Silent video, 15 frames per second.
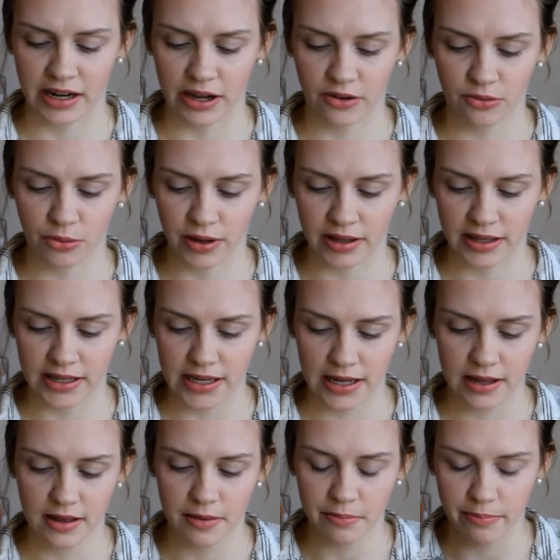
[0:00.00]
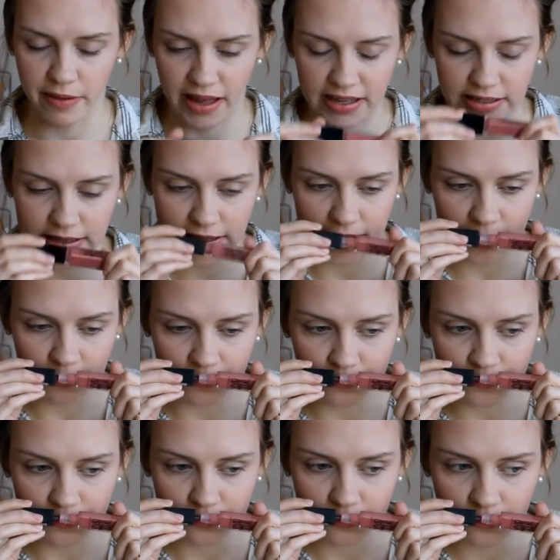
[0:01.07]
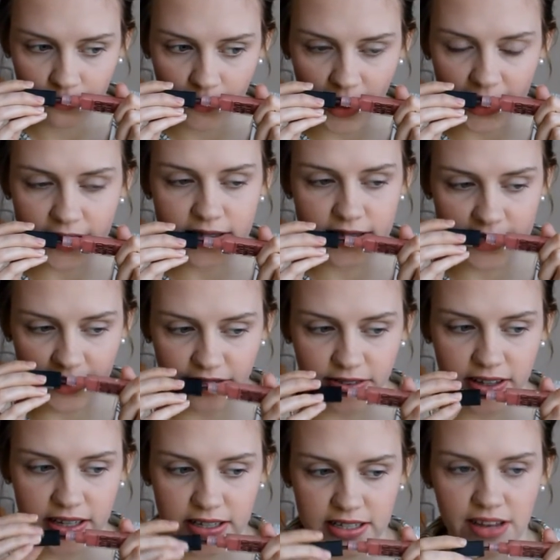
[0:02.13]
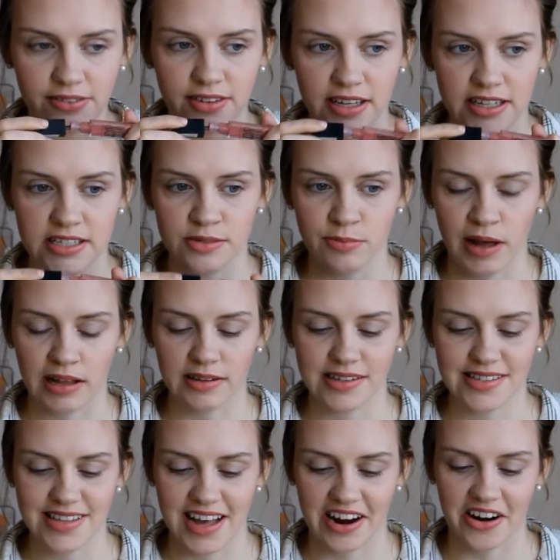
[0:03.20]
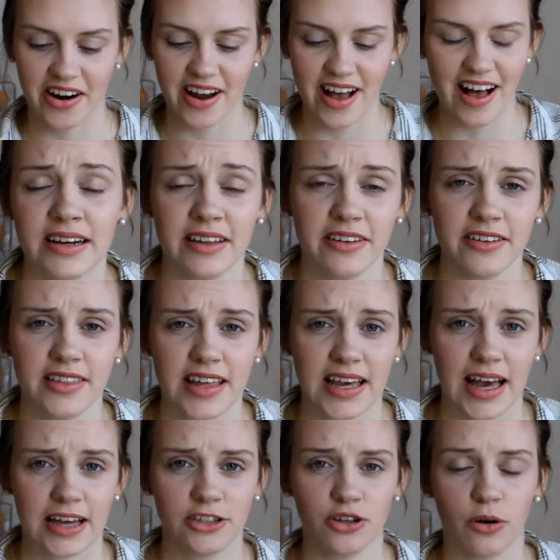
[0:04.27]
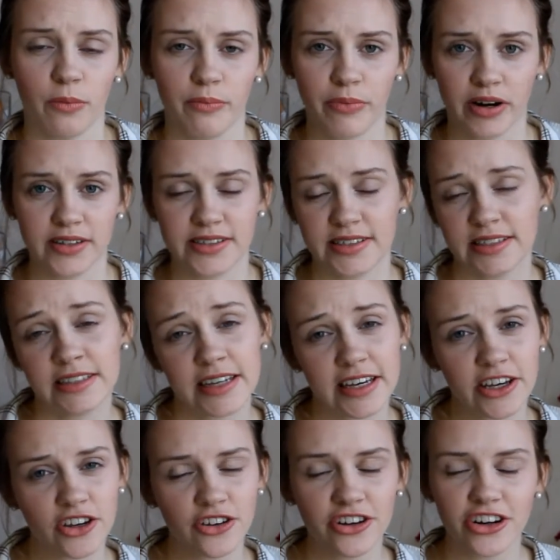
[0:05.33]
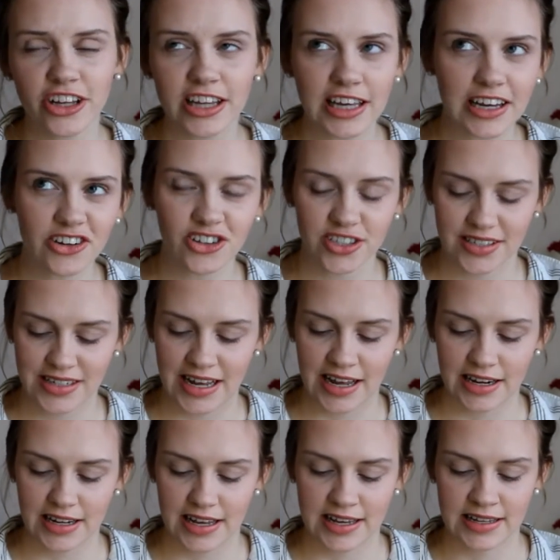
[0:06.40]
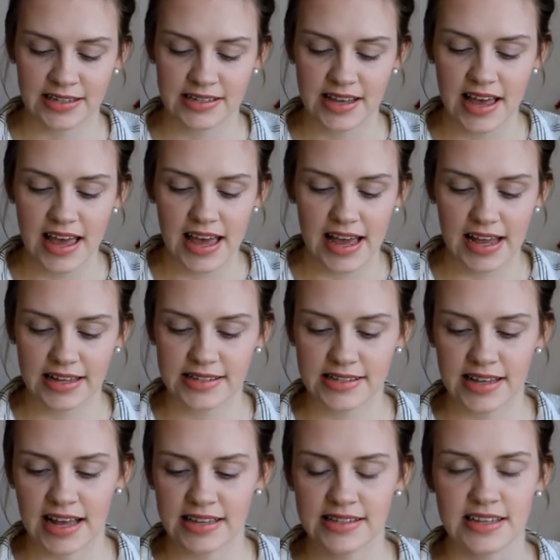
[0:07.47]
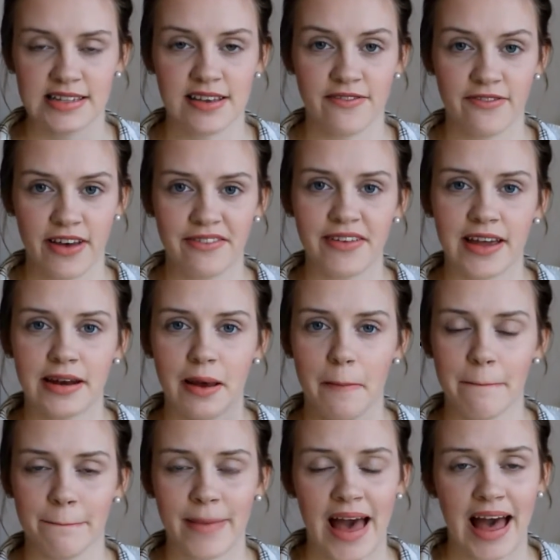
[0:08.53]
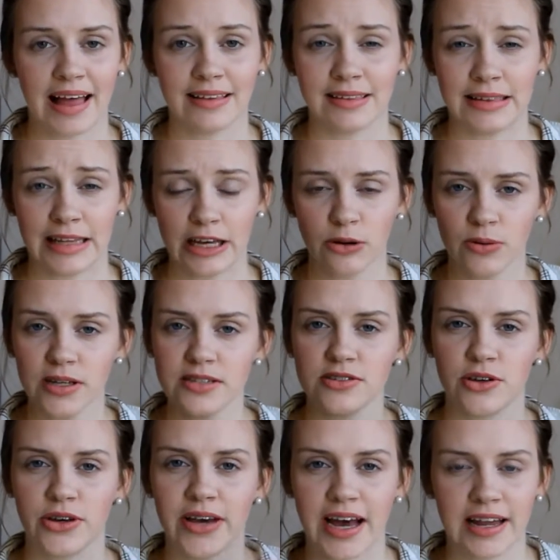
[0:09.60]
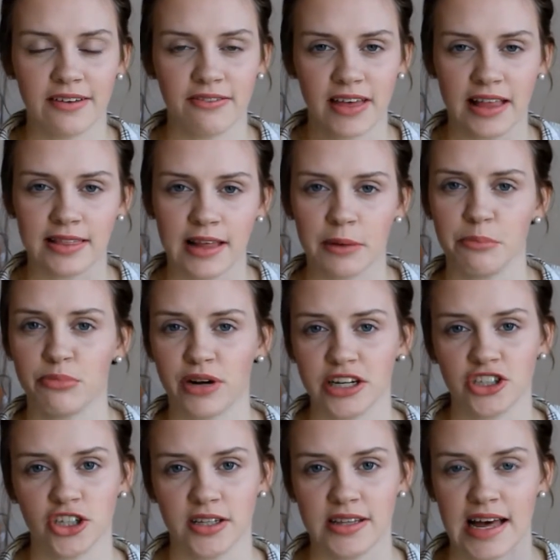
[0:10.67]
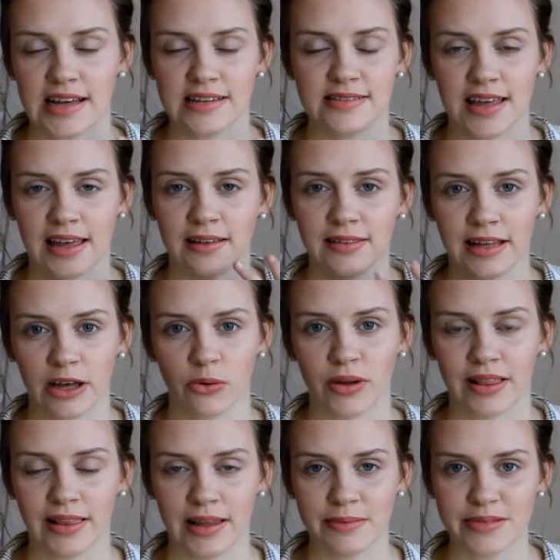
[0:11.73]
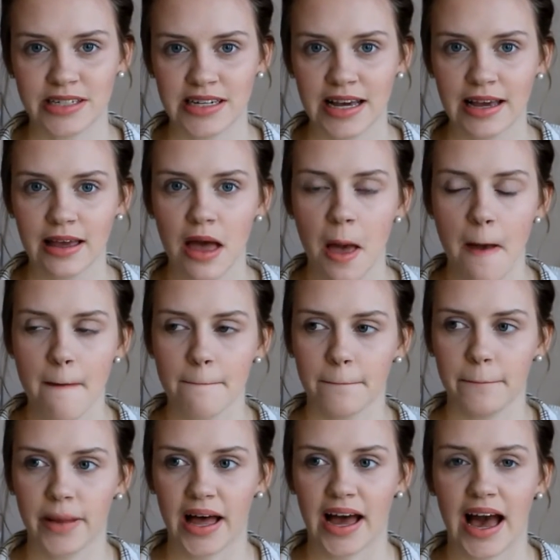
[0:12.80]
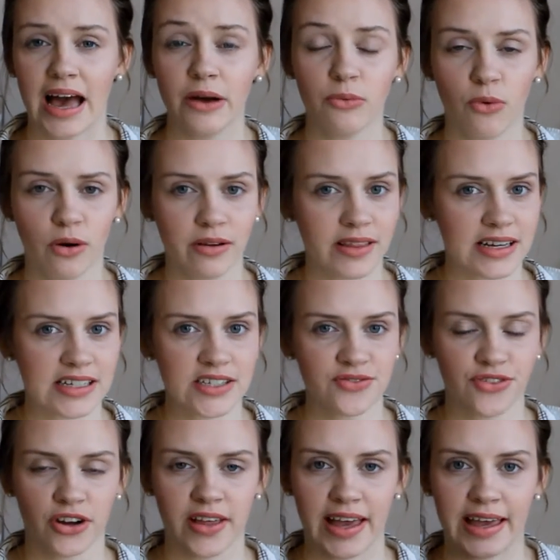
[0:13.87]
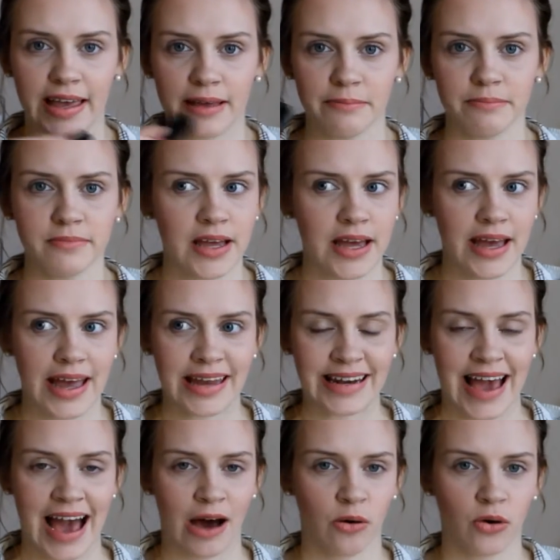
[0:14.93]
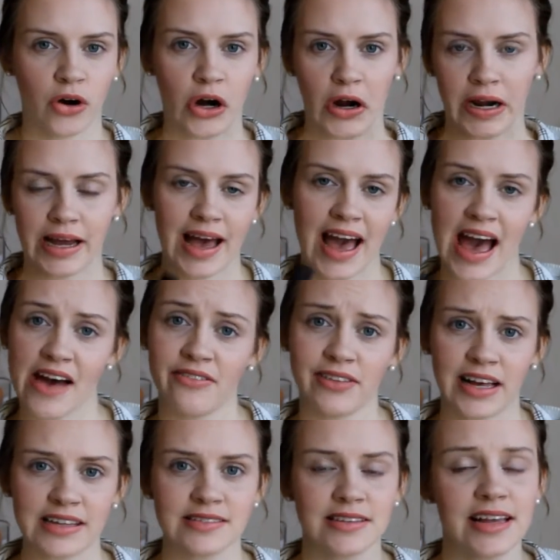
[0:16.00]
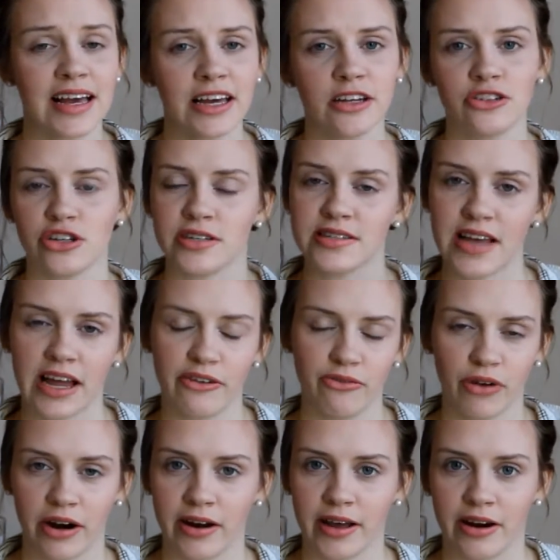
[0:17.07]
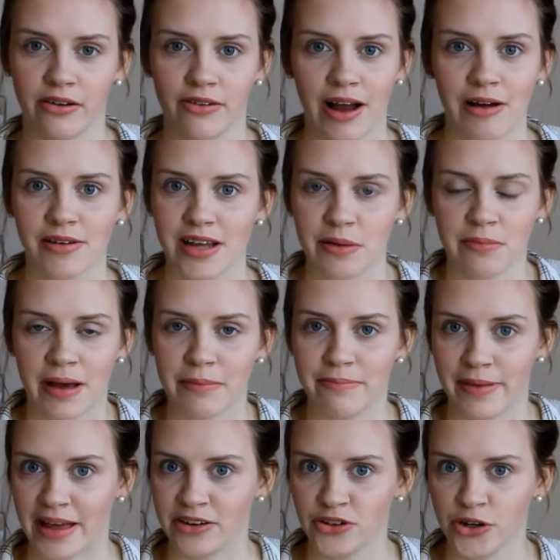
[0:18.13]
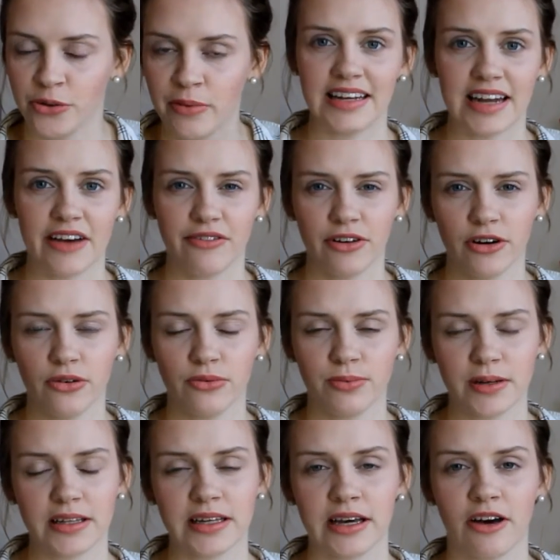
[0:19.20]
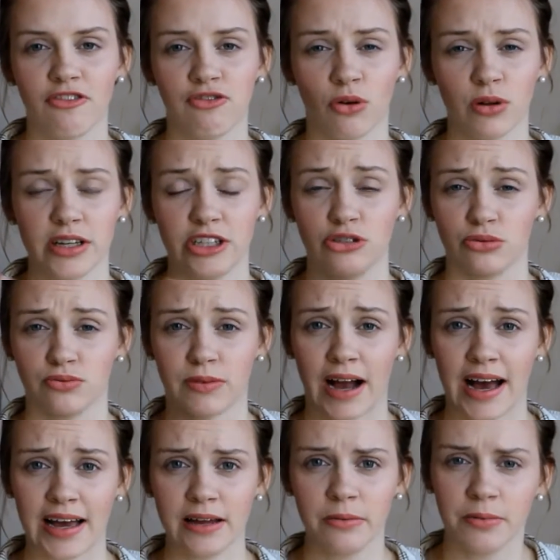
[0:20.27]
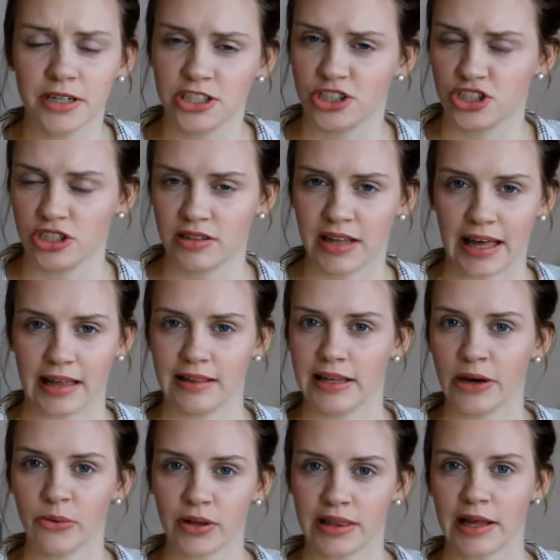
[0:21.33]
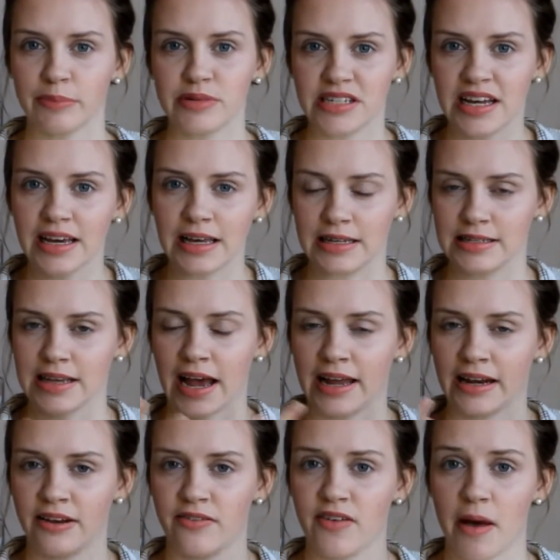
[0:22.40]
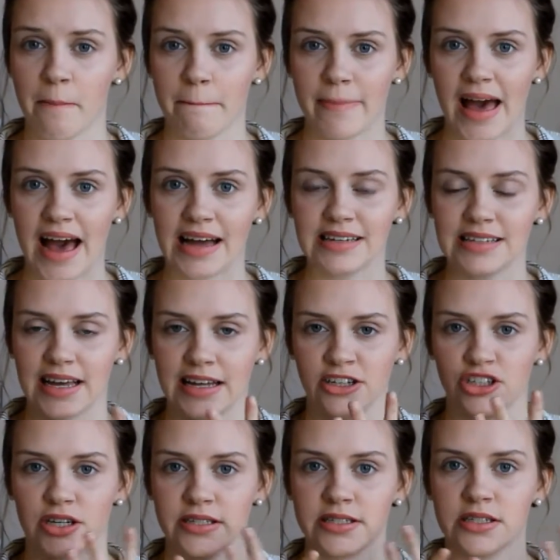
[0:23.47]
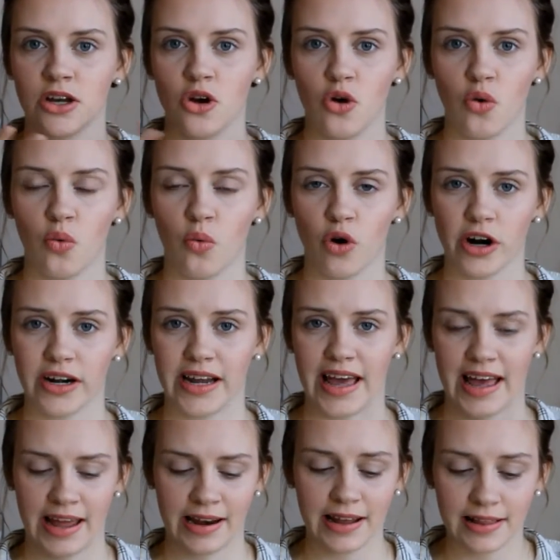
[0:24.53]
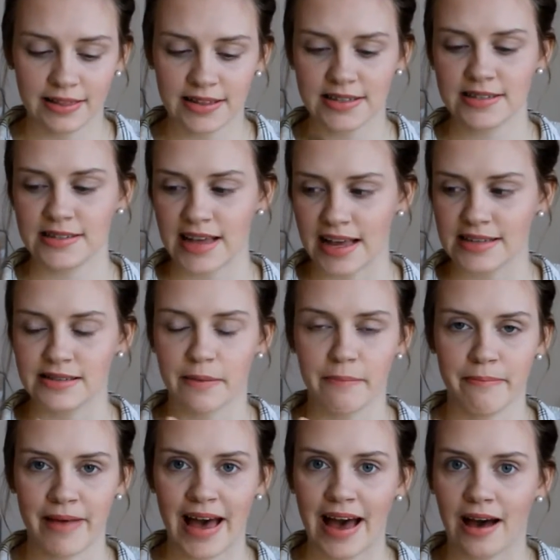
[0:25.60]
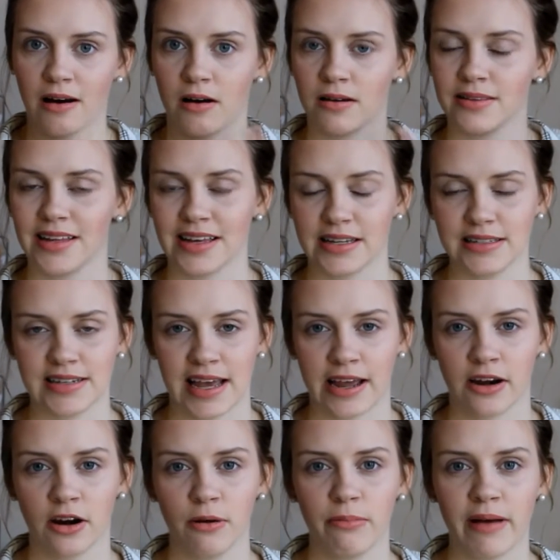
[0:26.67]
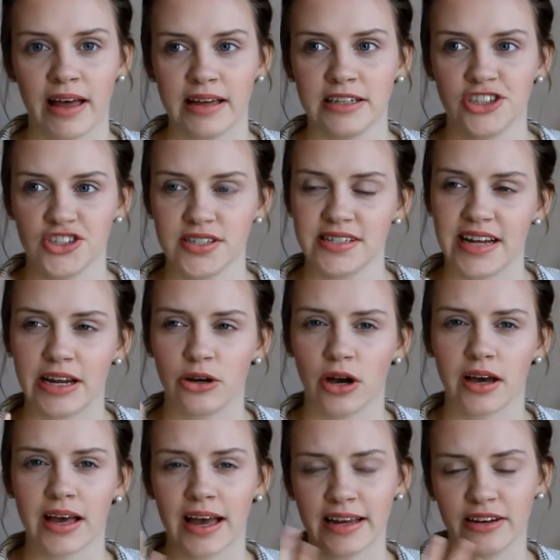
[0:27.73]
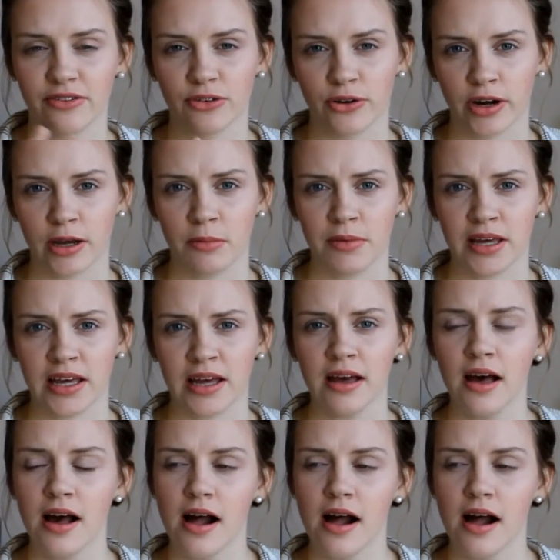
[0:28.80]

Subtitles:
it really, but it's definitely a smell is there. Another thing I don't particularly understand is it says it's a vivid matte liquid, so you kind of get the impression that it's like a liquid lipstick. But I wore this for like an hour and a half last night, just kind of wearing it around in my bedroom. It never really fully dried, which like a liquid lipstick is kind of matte and just worn in. And this says matte on the container, but it just stayed kind of creamy.